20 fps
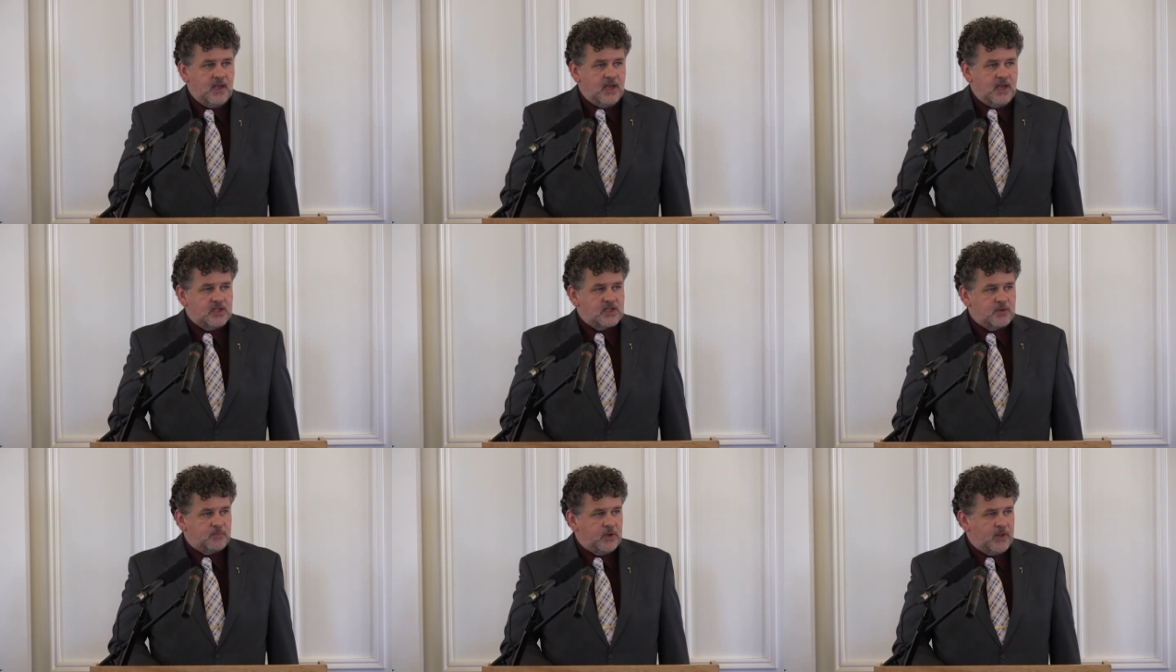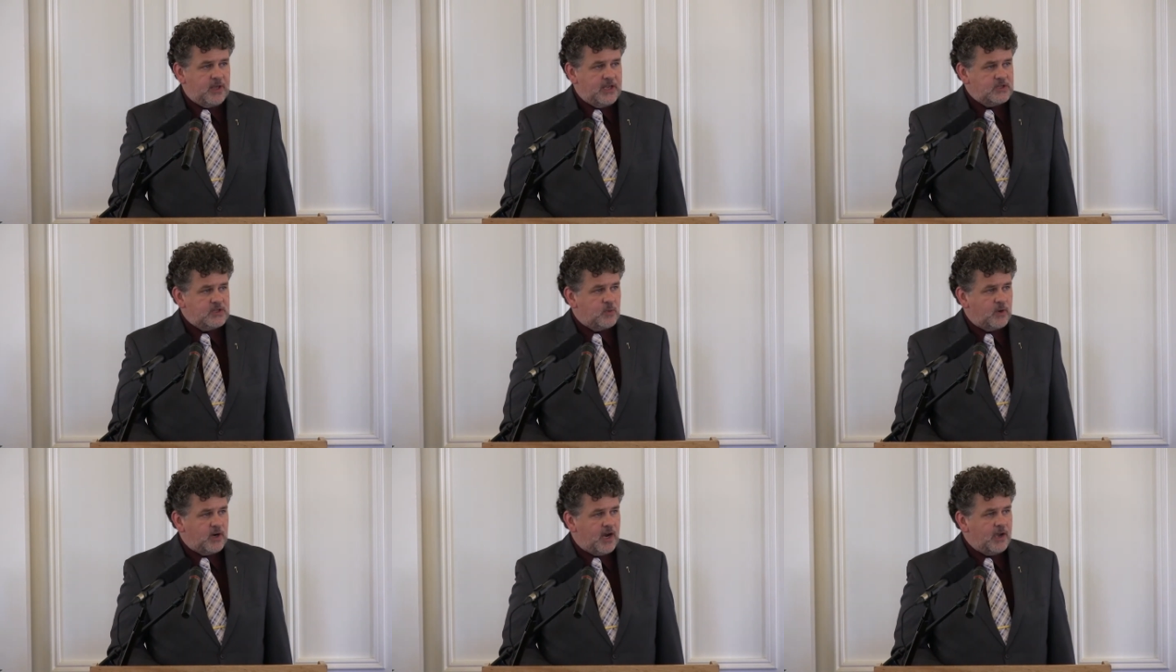It's a
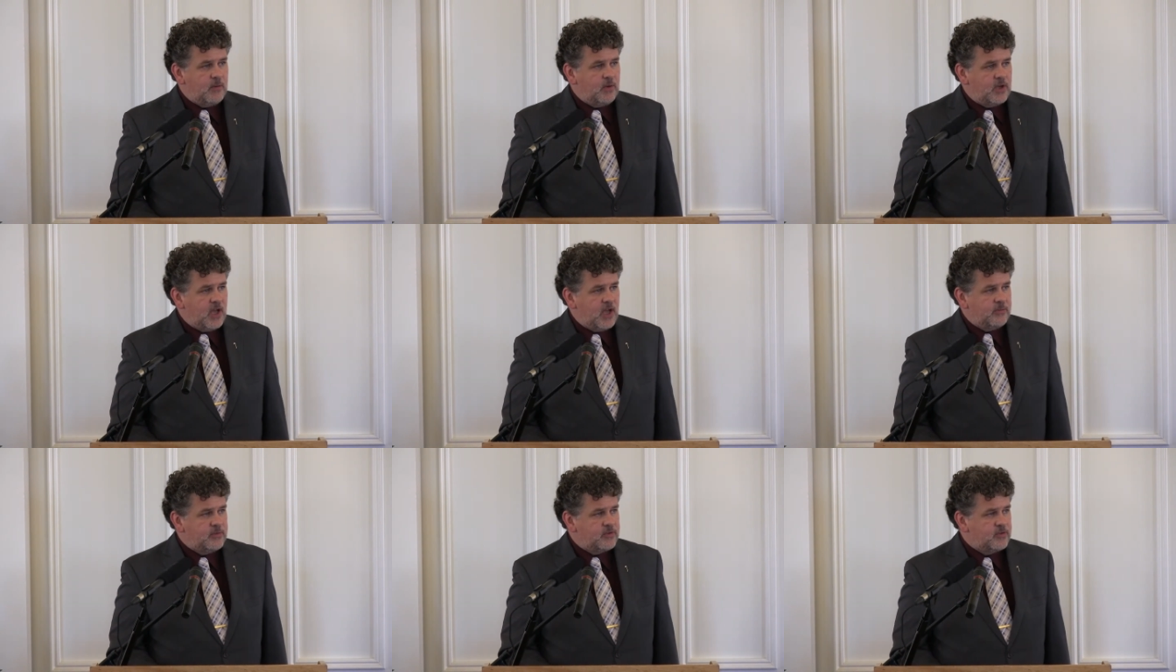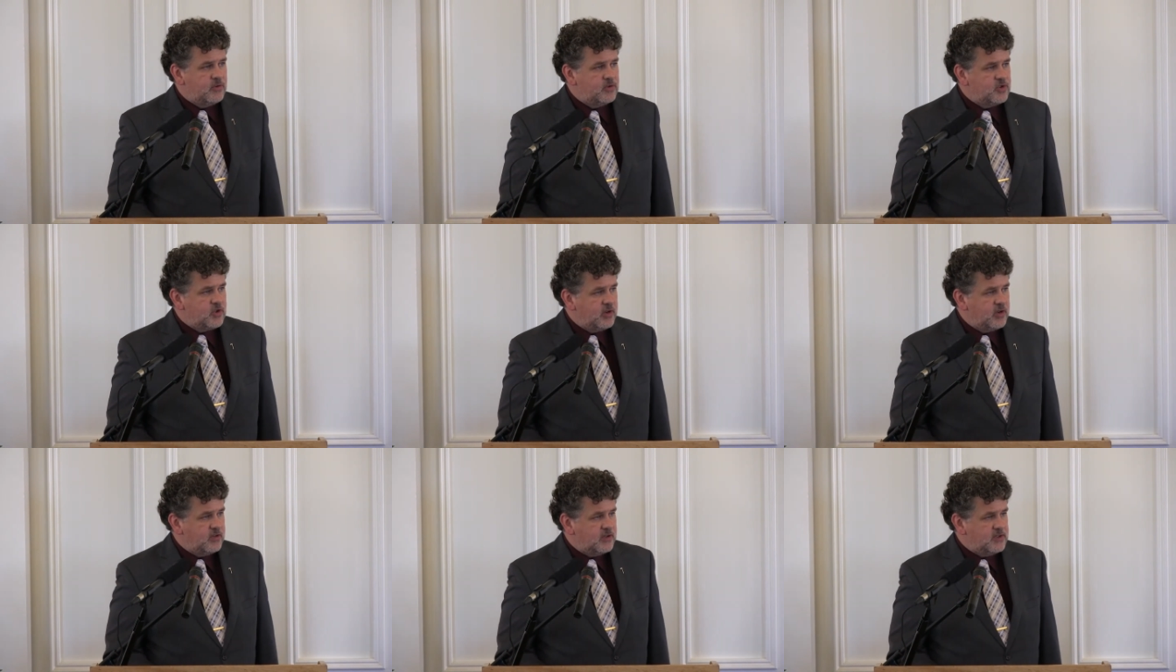place where I will come through
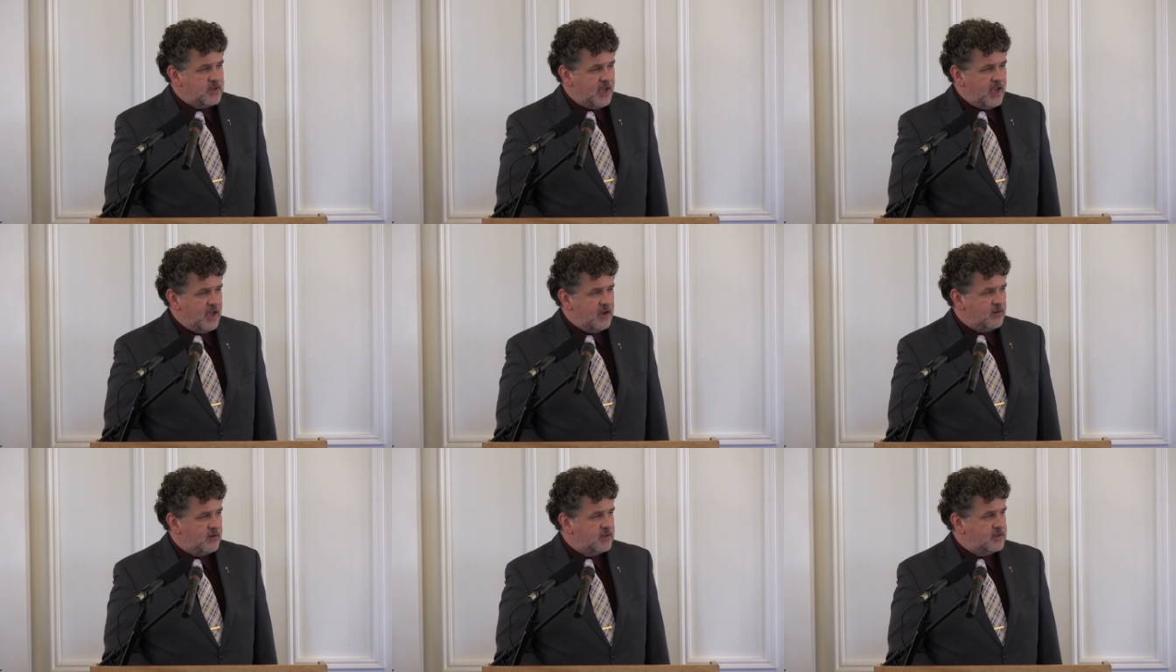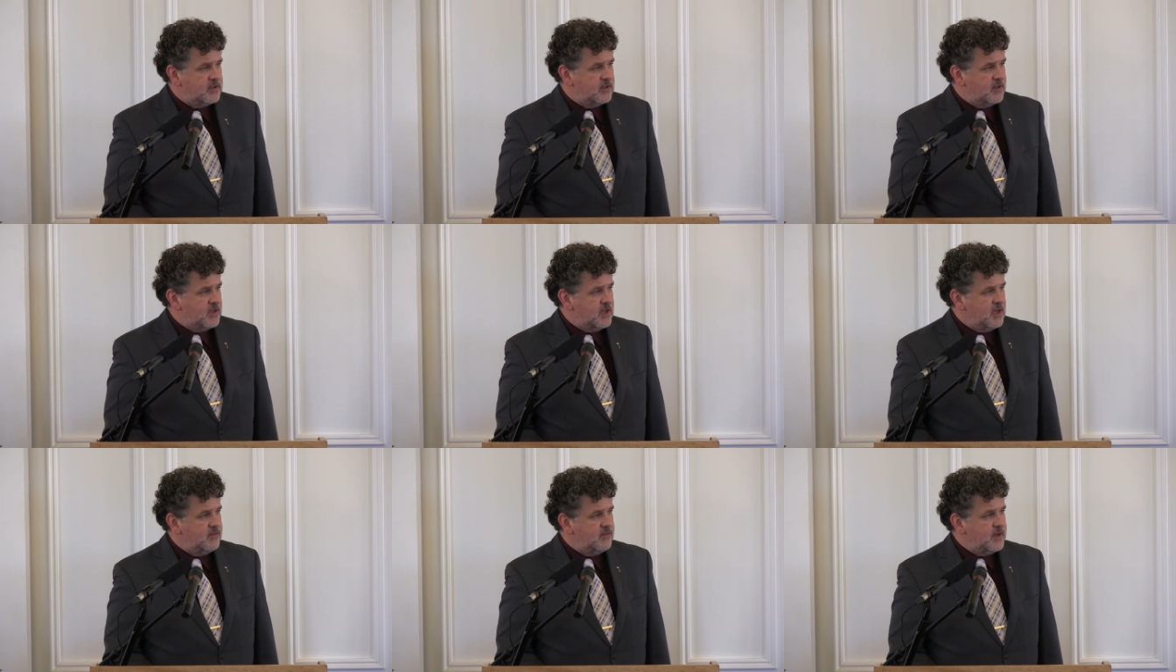during the day or into
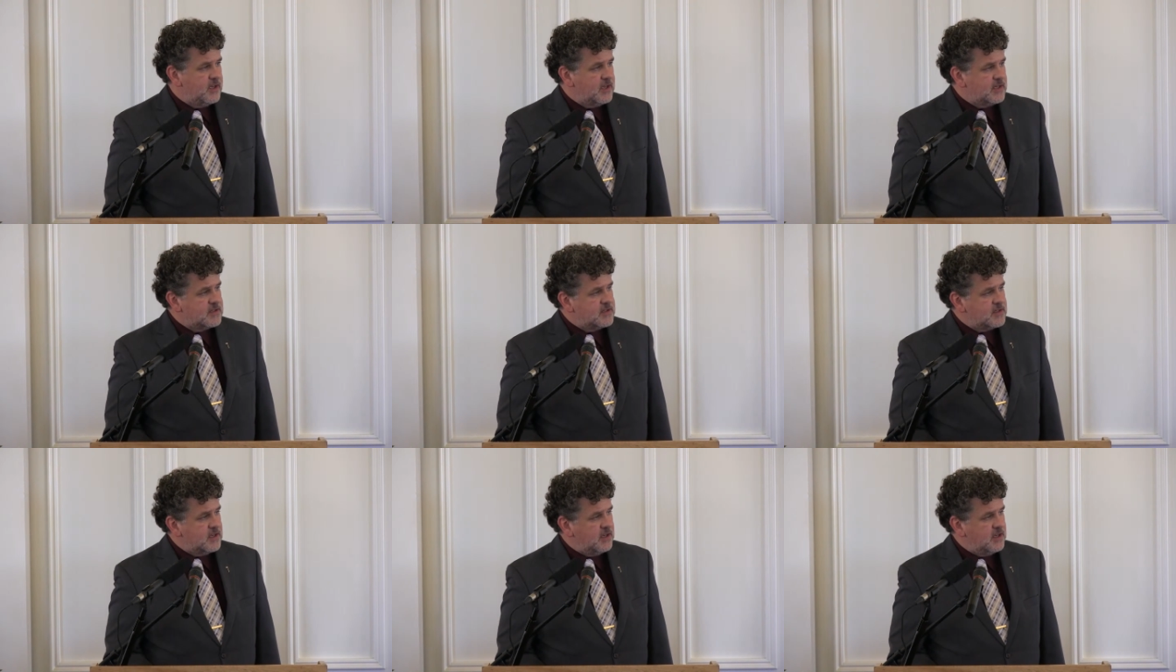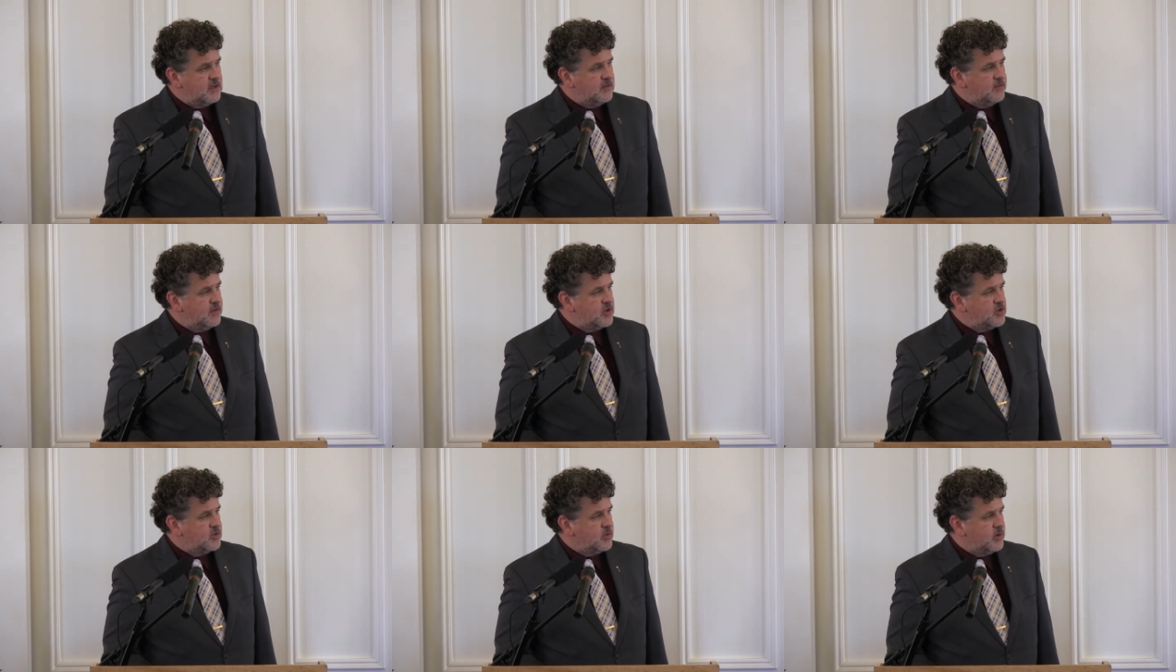the evening and see
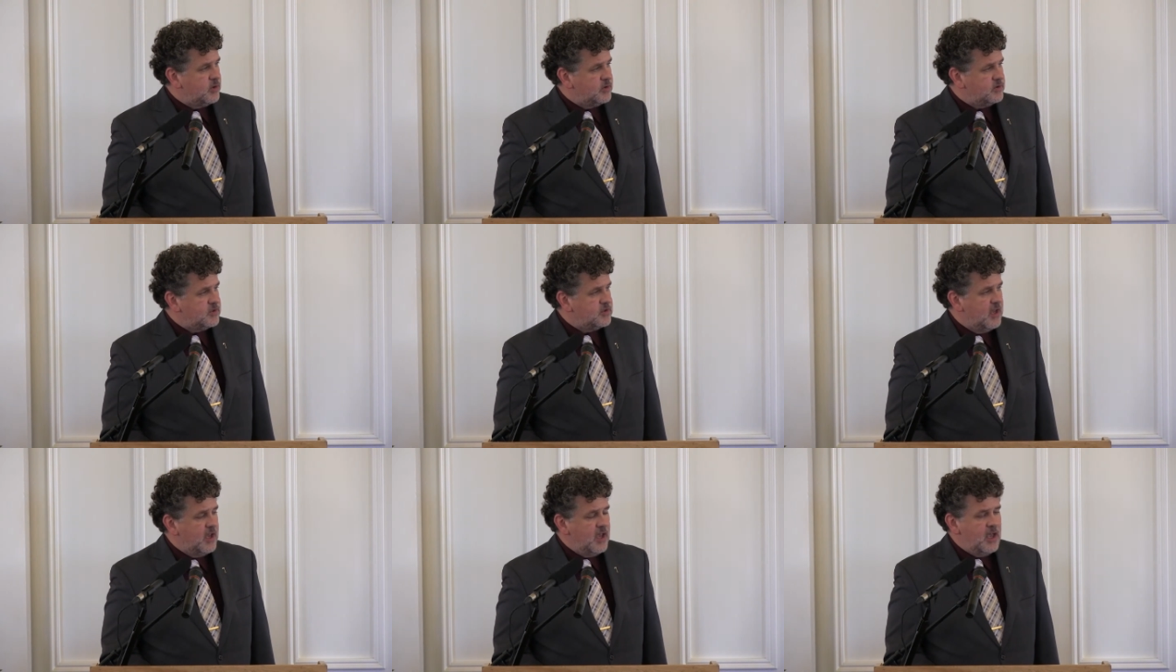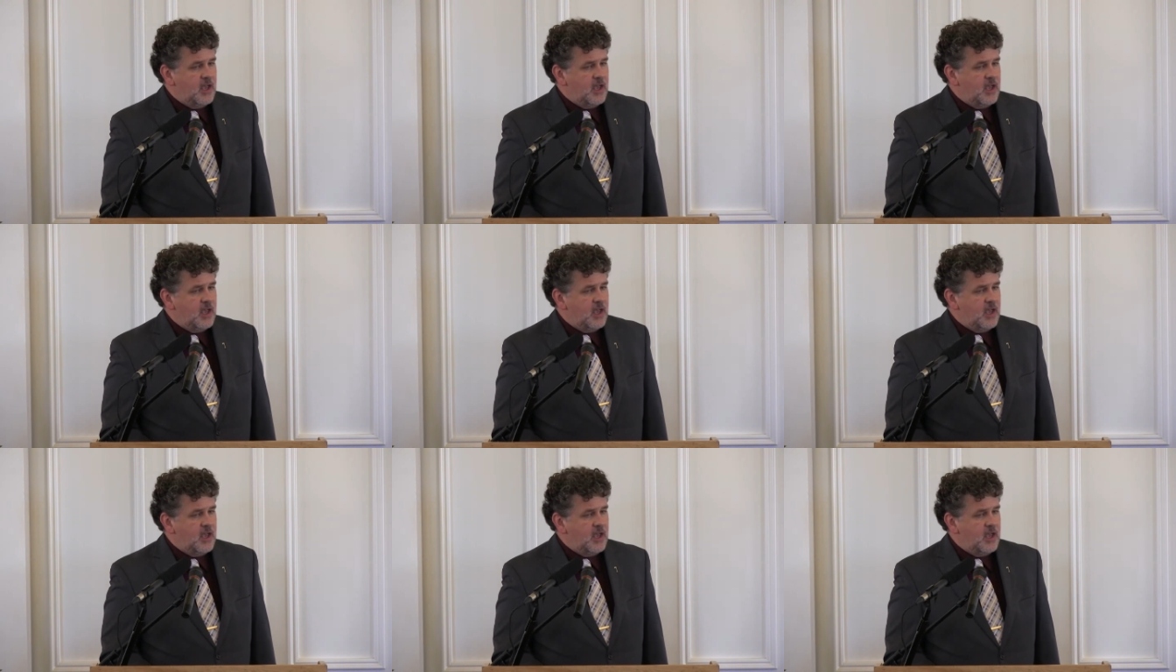individuals